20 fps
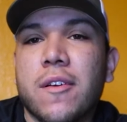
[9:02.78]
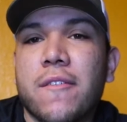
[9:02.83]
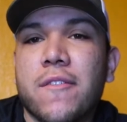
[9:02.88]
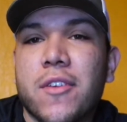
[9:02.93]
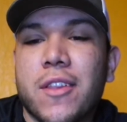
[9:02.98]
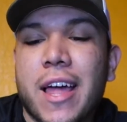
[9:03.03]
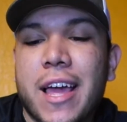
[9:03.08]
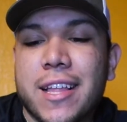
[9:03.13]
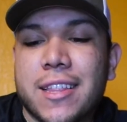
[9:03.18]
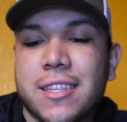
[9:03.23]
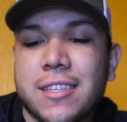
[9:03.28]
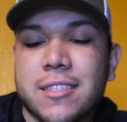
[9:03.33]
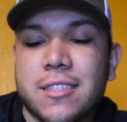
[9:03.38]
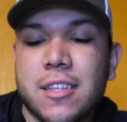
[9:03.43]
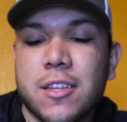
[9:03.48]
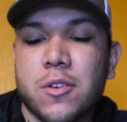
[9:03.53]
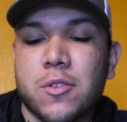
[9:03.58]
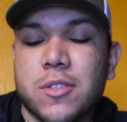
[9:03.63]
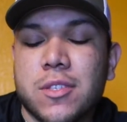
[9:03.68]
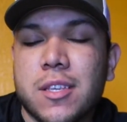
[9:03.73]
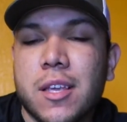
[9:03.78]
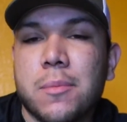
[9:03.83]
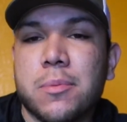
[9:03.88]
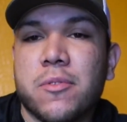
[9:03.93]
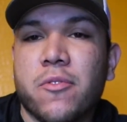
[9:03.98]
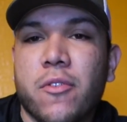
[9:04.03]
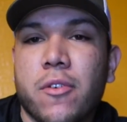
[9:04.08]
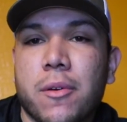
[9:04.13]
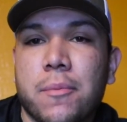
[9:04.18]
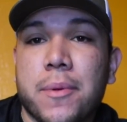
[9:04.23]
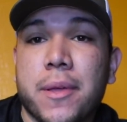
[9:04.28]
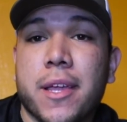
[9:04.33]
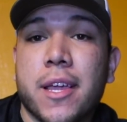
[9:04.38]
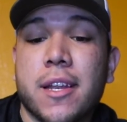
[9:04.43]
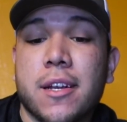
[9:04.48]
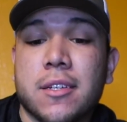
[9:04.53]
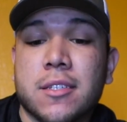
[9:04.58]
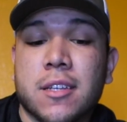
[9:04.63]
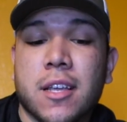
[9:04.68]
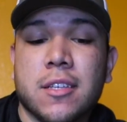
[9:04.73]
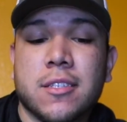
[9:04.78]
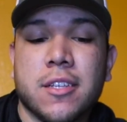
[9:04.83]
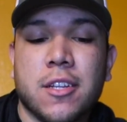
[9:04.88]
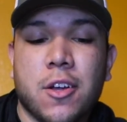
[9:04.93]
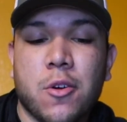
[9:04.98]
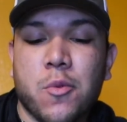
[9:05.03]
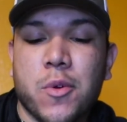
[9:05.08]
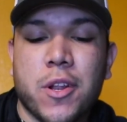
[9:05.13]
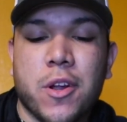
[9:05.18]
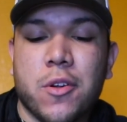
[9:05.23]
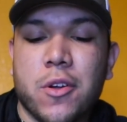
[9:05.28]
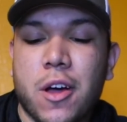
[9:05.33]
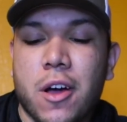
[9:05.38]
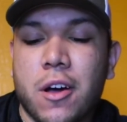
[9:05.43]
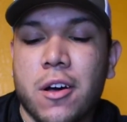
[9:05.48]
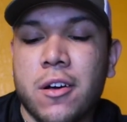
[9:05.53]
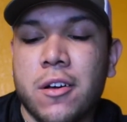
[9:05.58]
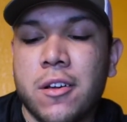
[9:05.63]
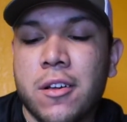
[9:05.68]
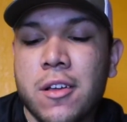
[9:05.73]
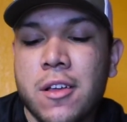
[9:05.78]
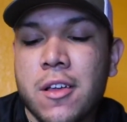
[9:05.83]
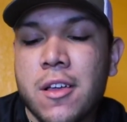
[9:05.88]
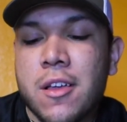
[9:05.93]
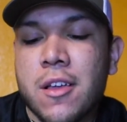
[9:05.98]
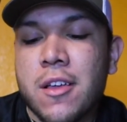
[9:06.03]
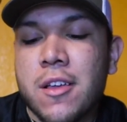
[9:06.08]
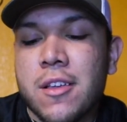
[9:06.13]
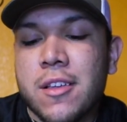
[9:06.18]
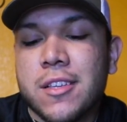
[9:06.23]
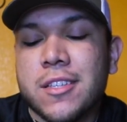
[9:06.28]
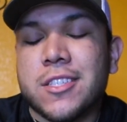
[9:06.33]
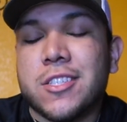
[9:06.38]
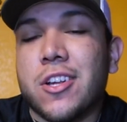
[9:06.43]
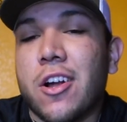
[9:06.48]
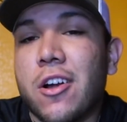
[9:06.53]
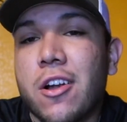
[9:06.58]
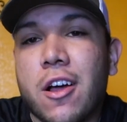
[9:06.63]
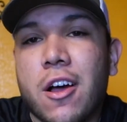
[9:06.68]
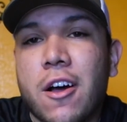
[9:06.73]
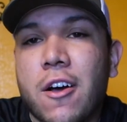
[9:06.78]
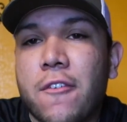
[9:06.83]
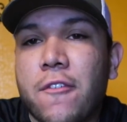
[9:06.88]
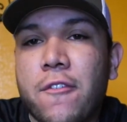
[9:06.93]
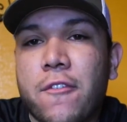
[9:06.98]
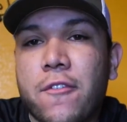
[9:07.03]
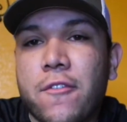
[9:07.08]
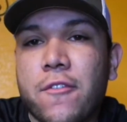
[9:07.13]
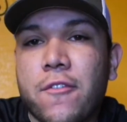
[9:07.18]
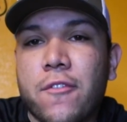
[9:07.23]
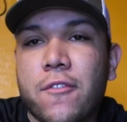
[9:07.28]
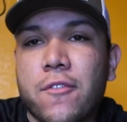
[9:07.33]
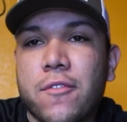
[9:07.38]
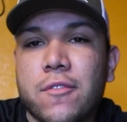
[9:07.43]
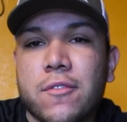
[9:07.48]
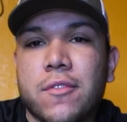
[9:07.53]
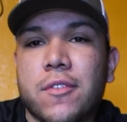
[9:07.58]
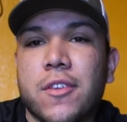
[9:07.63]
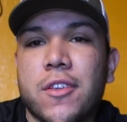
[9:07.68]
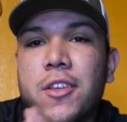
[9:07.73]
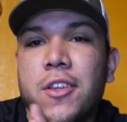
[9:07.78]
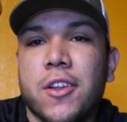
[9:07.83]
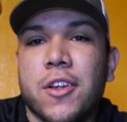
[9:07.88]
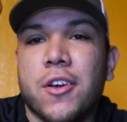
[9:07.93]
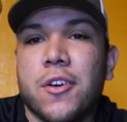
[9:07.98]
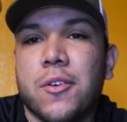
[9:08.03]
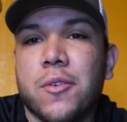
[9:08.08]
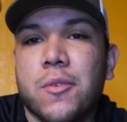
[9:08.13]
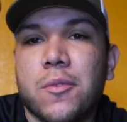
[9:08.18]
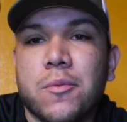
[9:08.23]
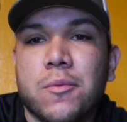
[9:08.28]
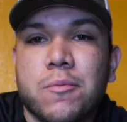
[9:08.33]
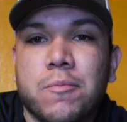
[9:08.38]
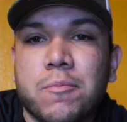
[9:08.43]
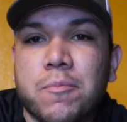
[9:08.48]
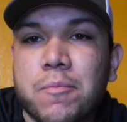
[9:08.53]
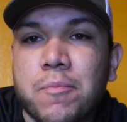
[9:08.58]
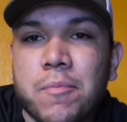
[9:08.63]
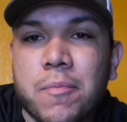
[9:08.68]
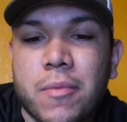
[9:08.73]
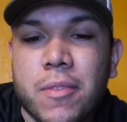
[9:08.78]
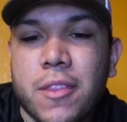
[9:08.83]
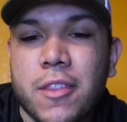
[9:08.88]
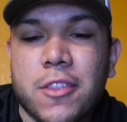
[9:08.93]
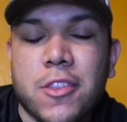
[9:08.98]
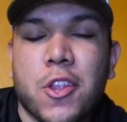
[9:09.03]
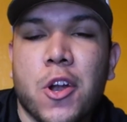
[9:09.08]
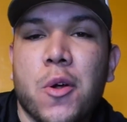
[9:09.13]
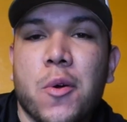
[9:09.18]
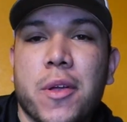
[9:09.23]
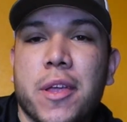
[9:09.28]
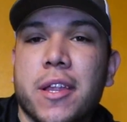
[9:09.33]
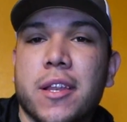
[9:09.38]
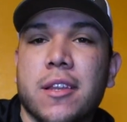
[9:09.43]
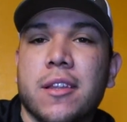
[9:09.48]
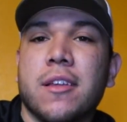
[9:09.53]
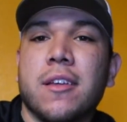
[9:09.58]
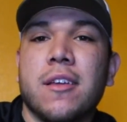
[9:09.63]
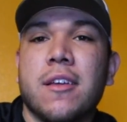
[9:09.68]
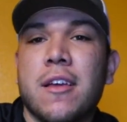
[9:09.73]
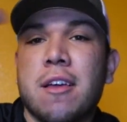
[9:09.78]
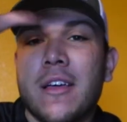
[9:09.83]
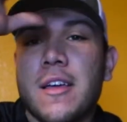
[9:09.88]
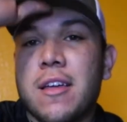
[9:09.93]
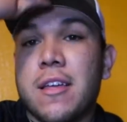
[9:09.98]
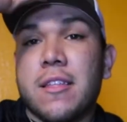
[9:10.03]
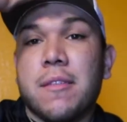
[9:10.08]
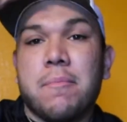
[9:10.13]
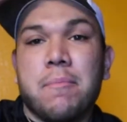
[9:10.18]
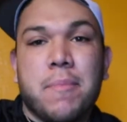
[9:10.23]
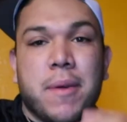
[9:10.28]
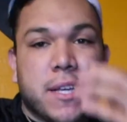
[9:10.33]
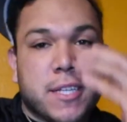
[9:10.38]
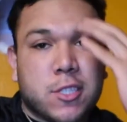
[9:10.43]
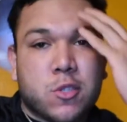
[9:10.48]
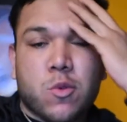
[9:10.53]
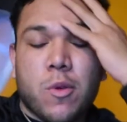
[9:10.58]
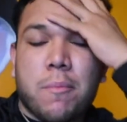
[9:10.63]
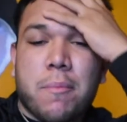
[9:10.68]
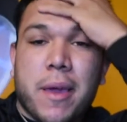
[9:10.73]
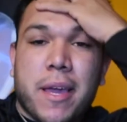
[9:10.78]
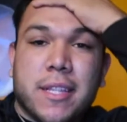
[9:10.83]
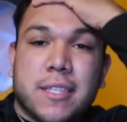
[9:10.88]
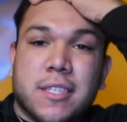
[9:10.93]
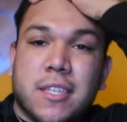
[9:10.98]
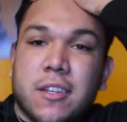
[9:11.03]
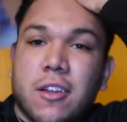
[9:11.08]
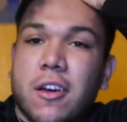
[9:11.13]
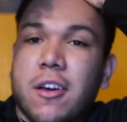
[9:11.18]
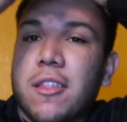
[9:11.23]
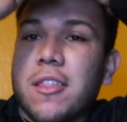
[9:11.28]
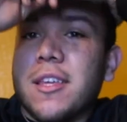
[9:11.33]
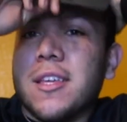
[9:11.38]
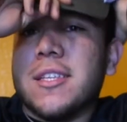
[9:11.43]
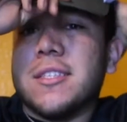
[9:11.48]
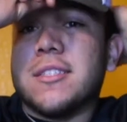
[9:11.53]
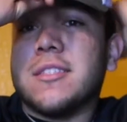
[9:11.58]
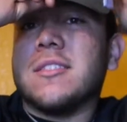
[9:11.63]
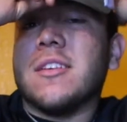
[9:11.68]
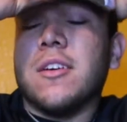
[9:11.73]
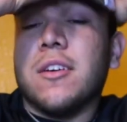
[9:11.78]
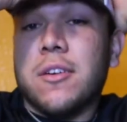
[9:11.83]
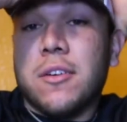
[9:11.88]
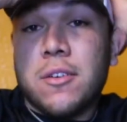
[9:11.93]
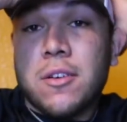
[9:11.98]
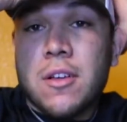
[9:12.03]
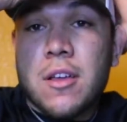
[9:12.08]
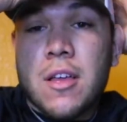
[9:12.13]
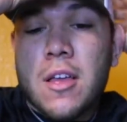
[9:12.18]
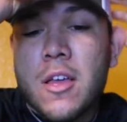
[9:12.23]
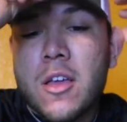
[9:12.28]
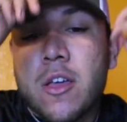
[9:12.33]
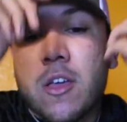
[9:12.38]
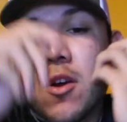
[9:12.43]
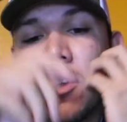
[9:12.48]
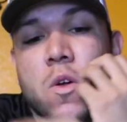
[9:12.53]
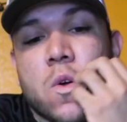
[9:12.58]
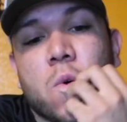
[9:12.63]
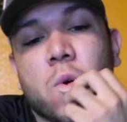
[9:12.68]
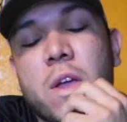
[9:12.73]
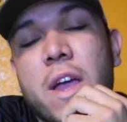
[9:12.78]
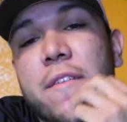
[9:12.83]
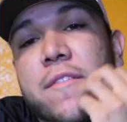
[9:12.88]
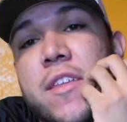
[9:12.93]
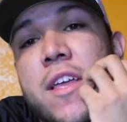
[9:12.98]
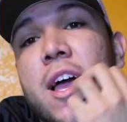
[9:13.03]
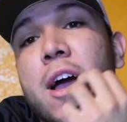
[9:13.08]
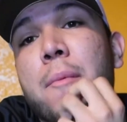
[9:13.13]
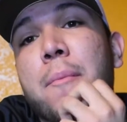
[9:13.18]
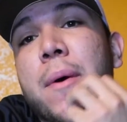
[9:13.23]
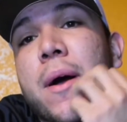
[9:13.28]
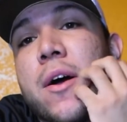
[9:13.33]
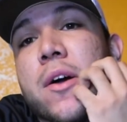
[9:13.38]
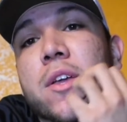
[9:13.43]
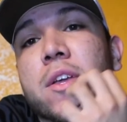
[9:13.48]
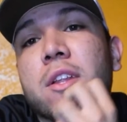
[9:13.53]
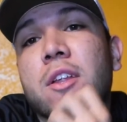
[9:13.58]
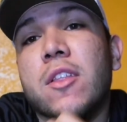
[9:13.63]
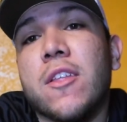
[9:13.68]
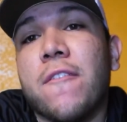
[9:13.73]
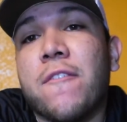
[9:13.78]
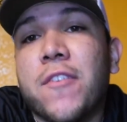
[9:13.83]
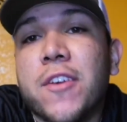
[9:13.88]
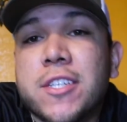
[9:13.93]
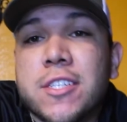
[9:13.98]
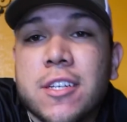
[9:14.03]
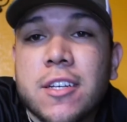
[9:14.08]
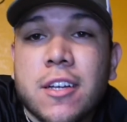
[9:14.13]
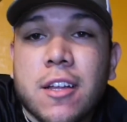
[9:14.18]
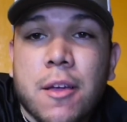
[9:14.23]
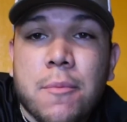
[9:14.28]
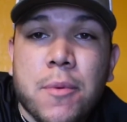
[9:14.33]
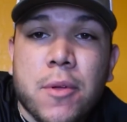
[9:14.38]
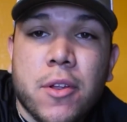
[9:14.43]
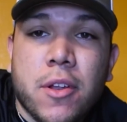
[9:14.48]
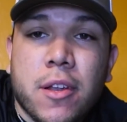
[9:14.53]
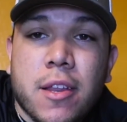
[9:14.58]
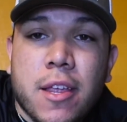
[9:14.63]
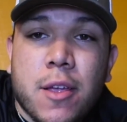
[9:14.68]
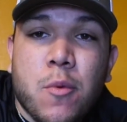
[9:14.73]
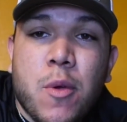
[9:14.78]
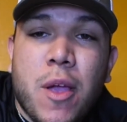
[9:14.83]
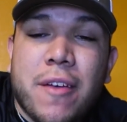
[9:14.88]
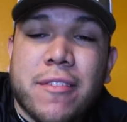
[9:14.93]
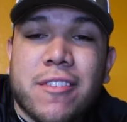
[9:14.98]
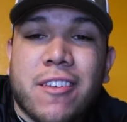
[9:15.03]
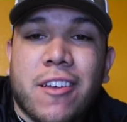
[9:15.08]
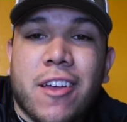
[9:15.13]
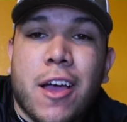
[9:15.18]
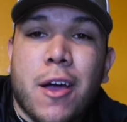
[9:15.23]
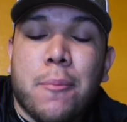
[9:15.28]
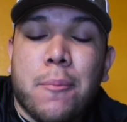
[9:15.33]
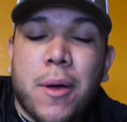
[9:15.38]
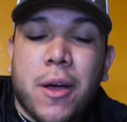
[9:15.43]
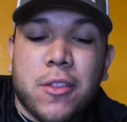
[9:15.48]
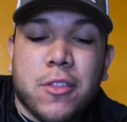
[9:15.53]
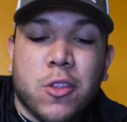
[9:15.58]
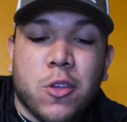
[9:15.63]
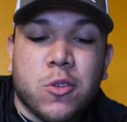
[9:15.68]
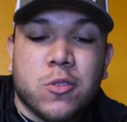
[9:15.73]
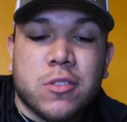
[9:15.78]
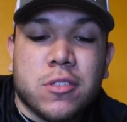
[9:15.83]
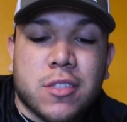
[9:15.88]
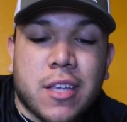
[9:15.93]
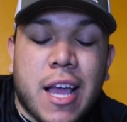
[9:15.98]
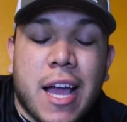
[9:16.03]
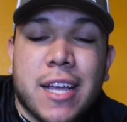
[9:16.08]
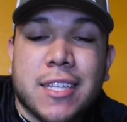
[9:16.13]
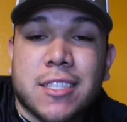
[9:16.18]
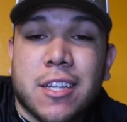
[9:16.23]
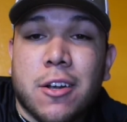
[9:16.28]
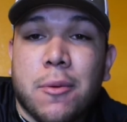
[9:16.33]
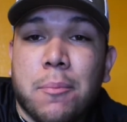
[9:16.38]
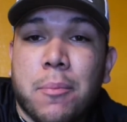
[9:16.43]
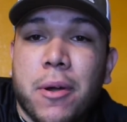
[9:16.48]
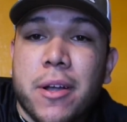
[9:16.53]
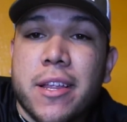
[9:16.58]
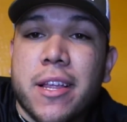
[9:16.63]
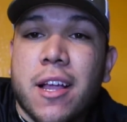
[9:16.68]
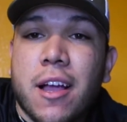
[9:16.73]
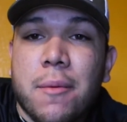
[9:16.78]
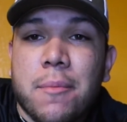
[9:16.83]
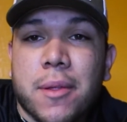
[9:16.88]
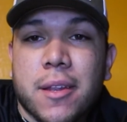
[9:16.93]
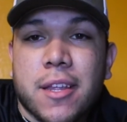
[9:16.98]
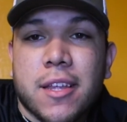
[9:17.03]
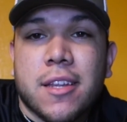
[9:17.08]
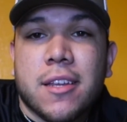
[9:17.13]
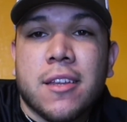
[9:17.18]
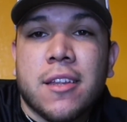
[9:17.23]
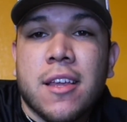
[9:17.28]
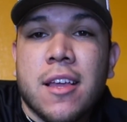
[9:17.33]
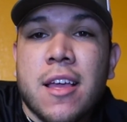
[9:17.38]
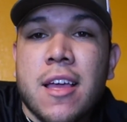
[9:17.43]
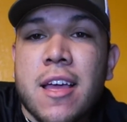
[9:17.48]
like these little tips for beginners, because, you know, we don't all start off, you know, throwing big swim baits and all this. So we have to help out, you know, the fishing community. We have to help out those guys that are barely coming in